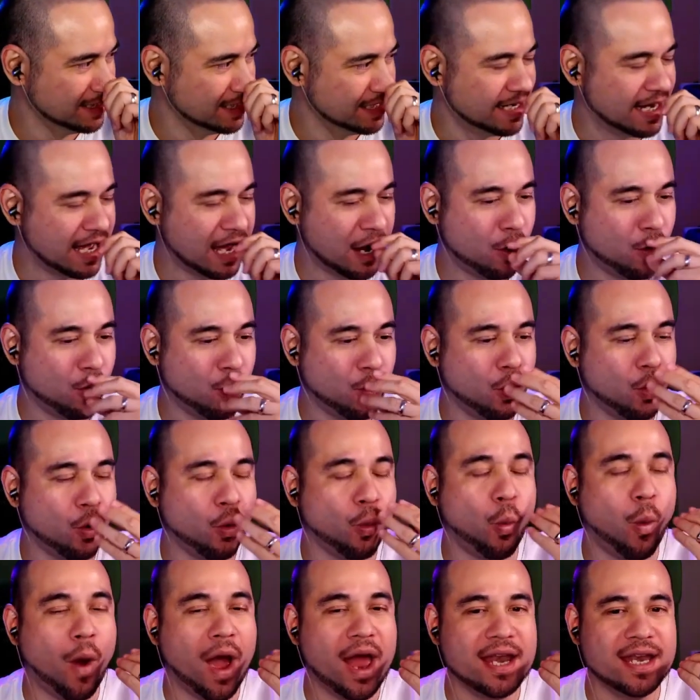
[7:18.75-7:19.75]
Now,
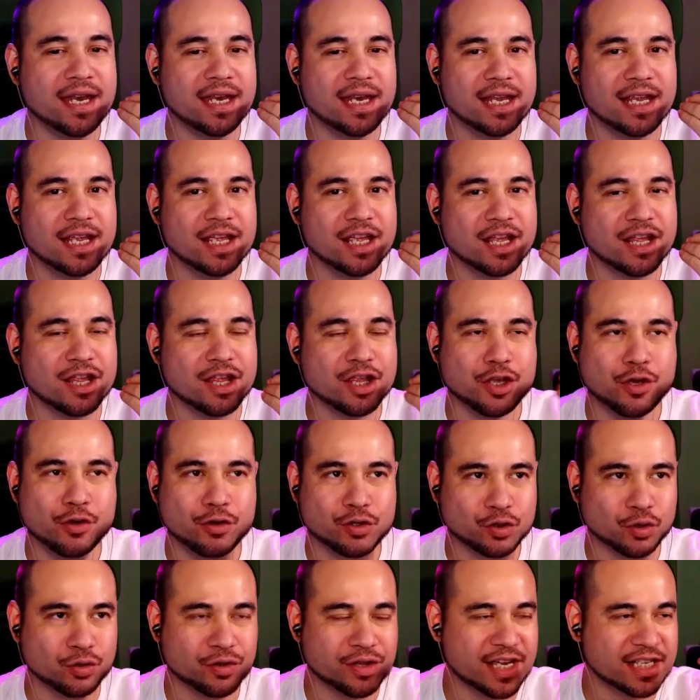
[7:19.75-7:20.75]
when you
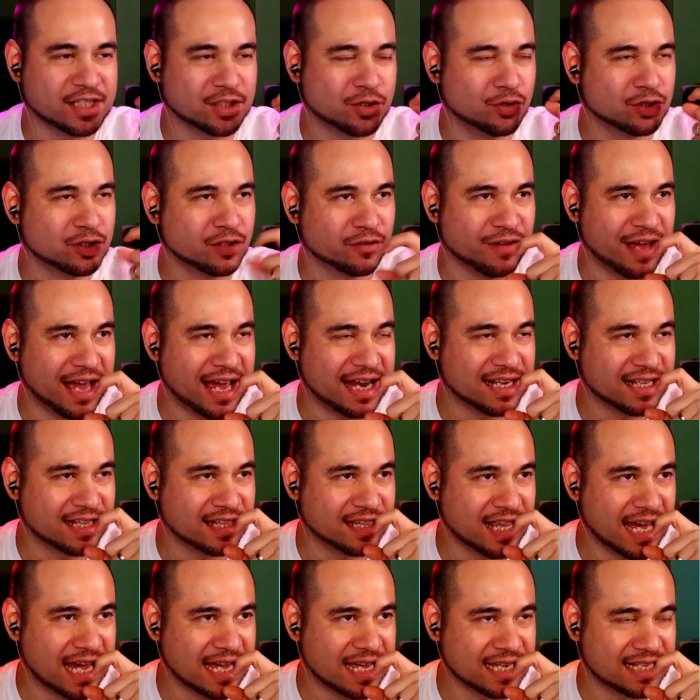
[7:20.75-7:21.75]
saw the exclusive head,
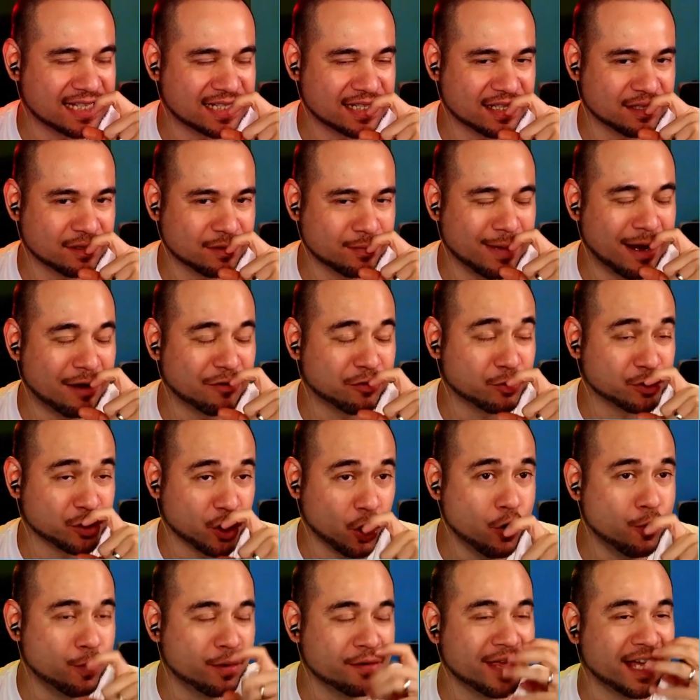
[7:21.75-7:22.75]
the mouth was
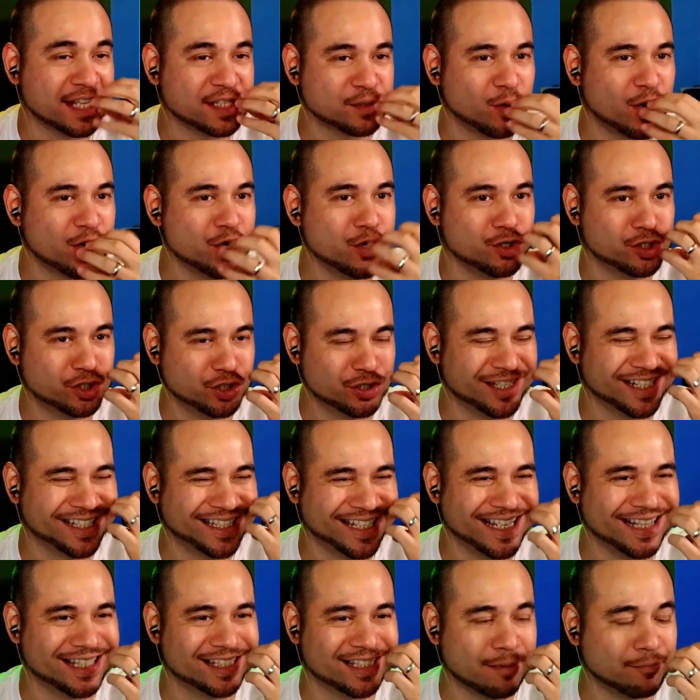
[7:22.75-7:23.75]
open. That's why you see the
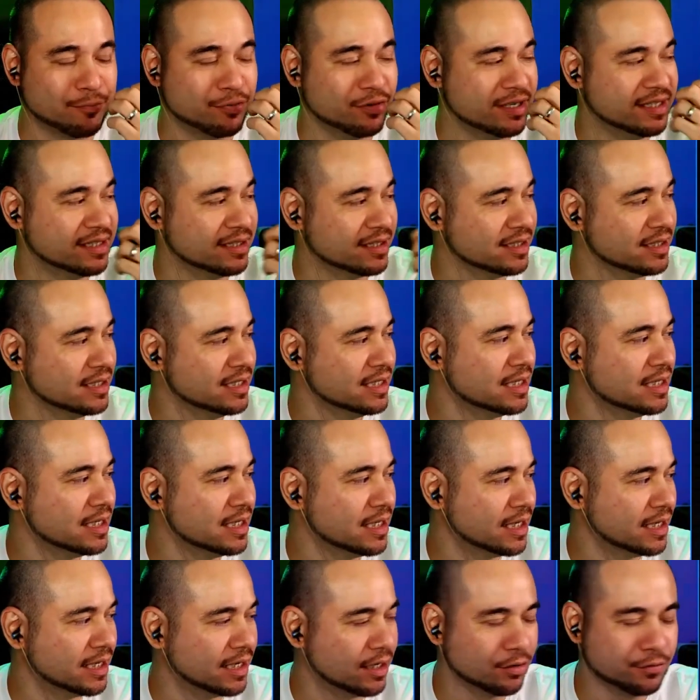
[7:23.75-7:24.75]
teeth separately done.
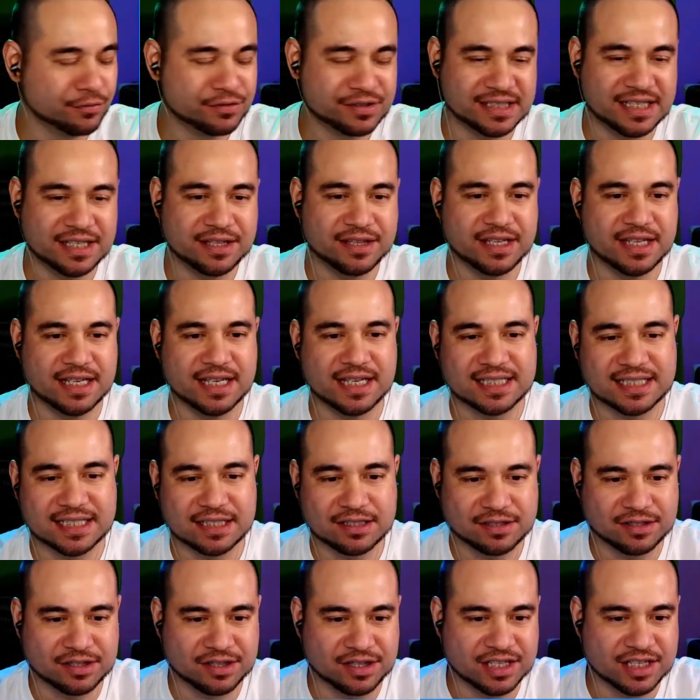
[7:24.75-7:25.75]
Now, obviously,
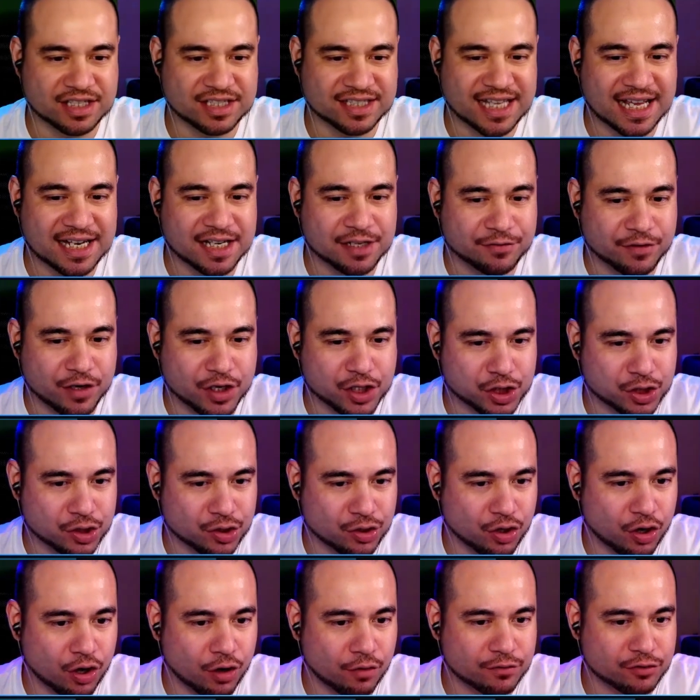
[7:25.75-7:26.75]
the standard version
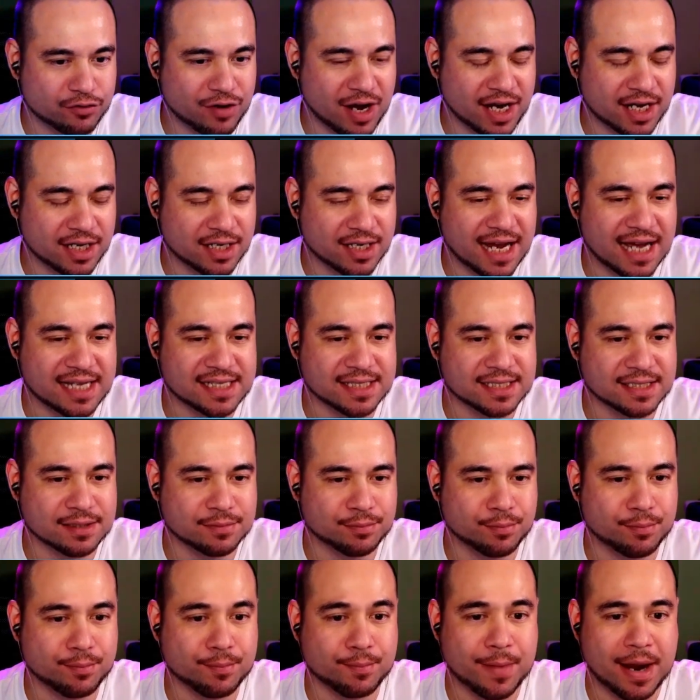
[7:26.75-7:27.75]
of Dracula has his
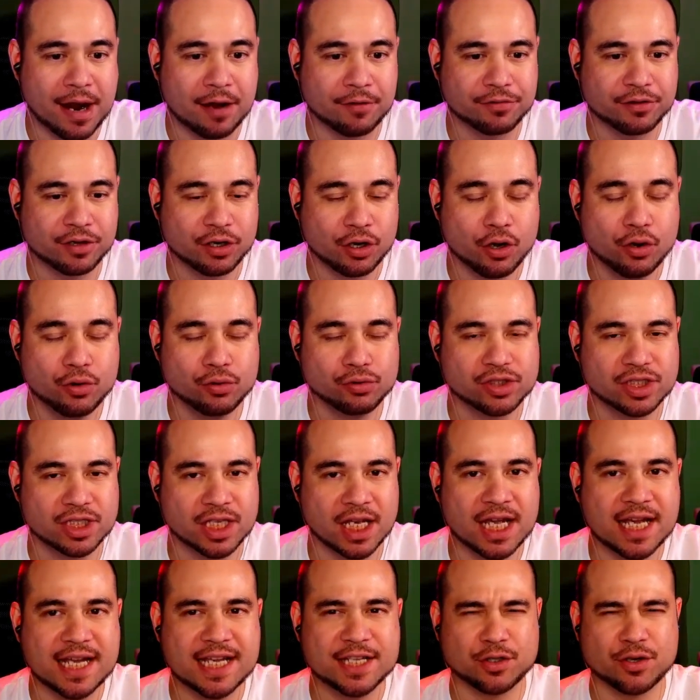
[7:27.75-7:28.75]
mouth closed.
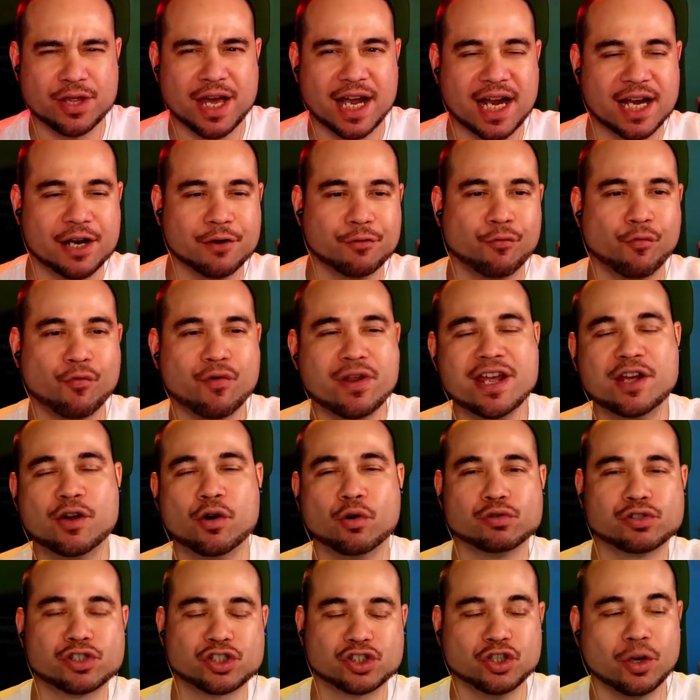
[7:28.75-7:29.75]
You saw that kind of
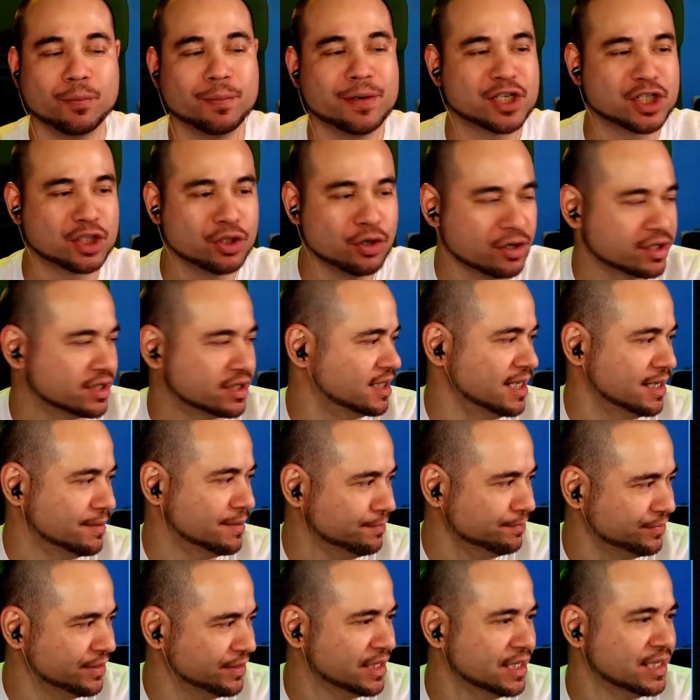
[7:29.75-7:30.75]
regal, snobbish look to him.
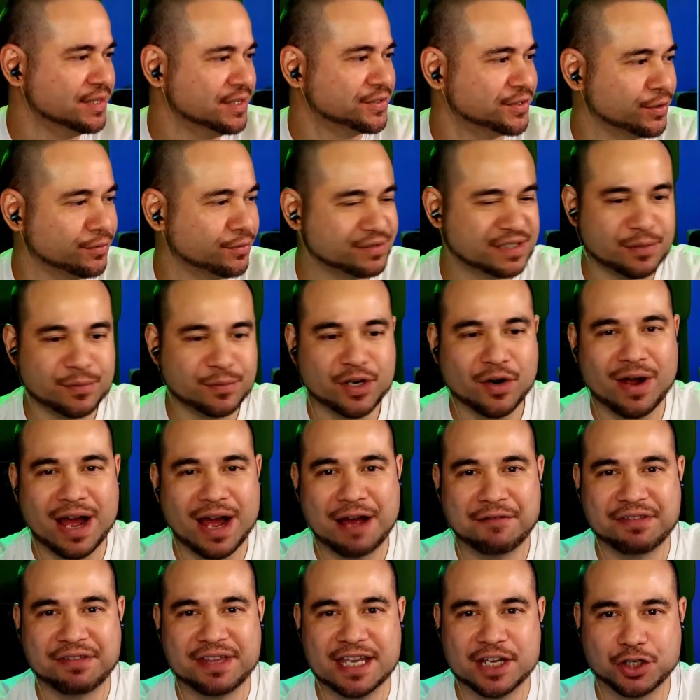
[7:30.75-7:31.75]
So obviously, we don't
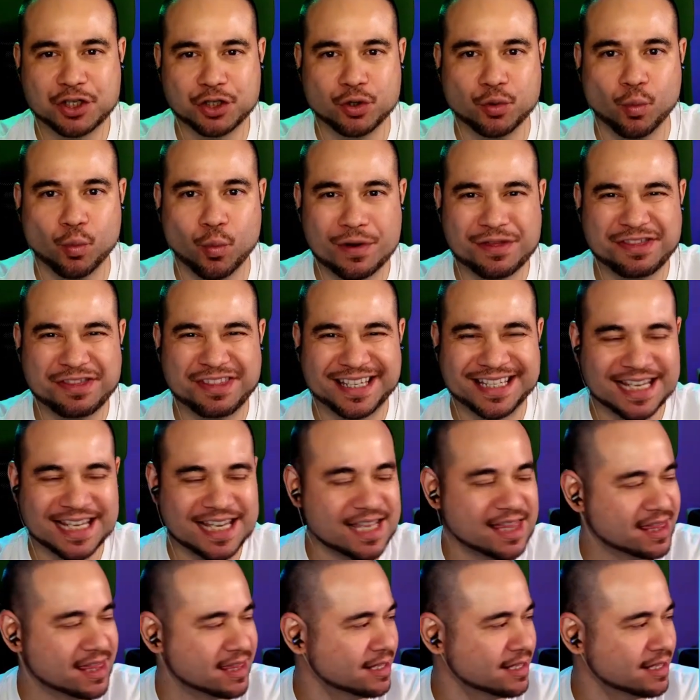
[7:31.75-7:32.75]
have the issue with the
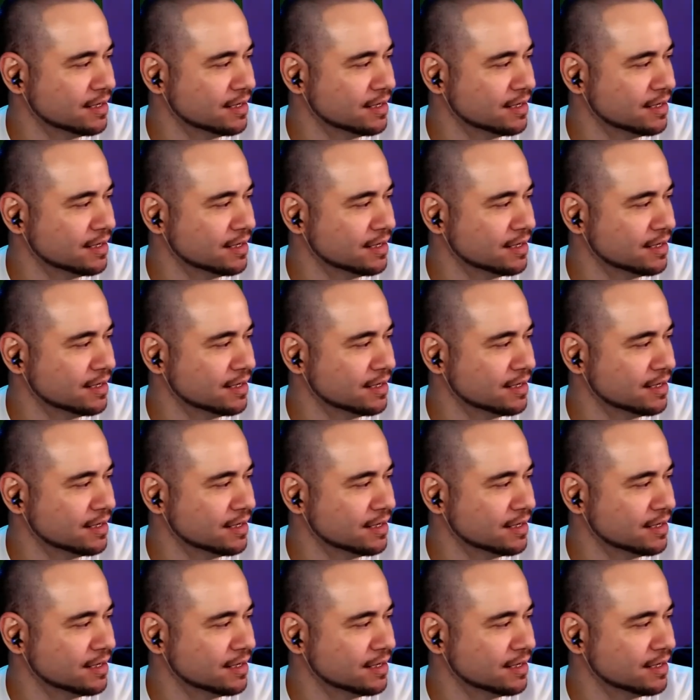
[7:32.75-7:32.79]
teeth.